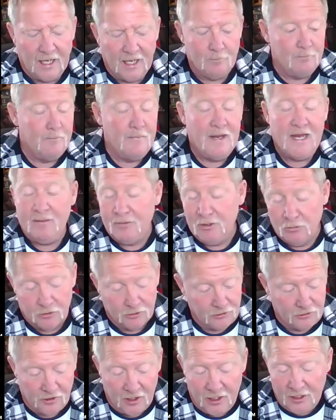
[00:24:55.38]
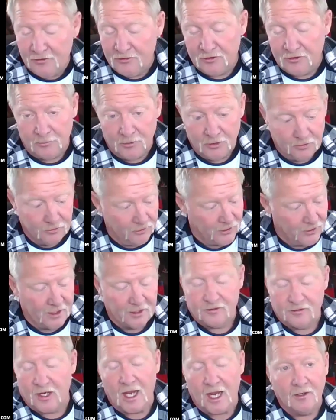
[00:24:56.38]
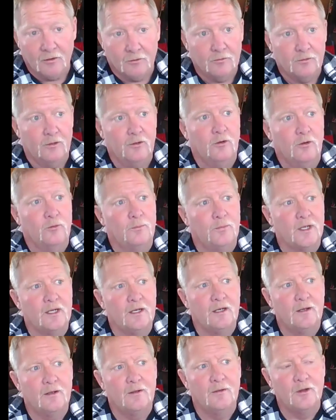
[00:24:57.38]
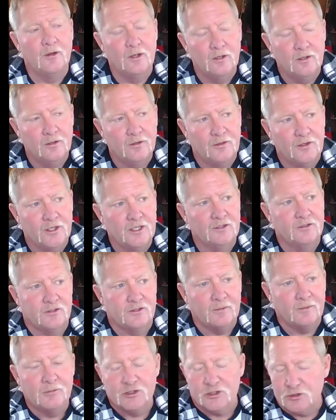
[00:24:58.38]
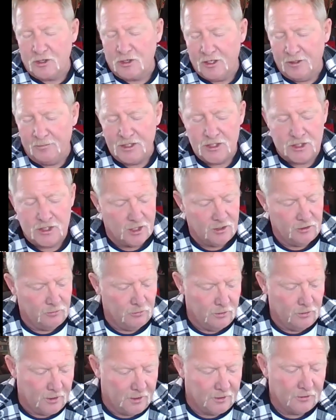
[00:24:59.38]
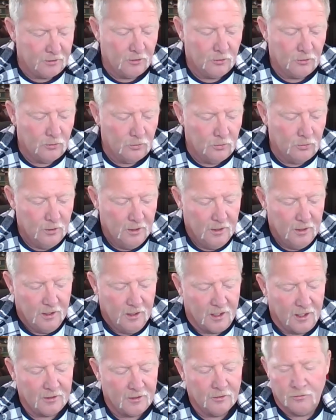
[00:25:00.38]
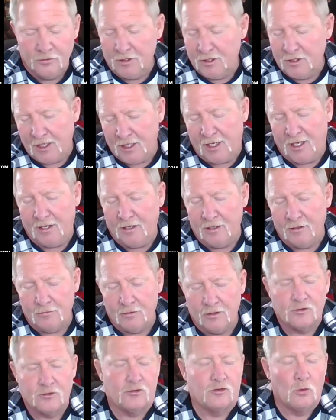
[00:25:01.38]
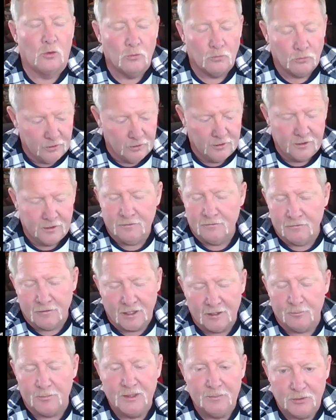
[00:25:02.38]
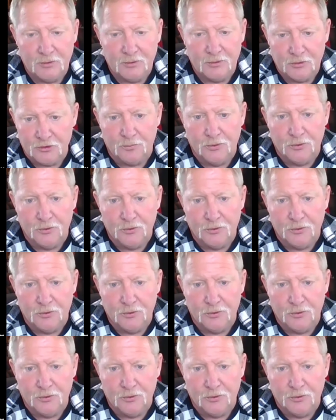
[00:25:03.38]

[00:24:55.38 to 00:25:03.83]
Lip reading: maybe we're saying similar things. I don't know. But the thing is, I'm just trying to be genuine. I know that I don't really like people to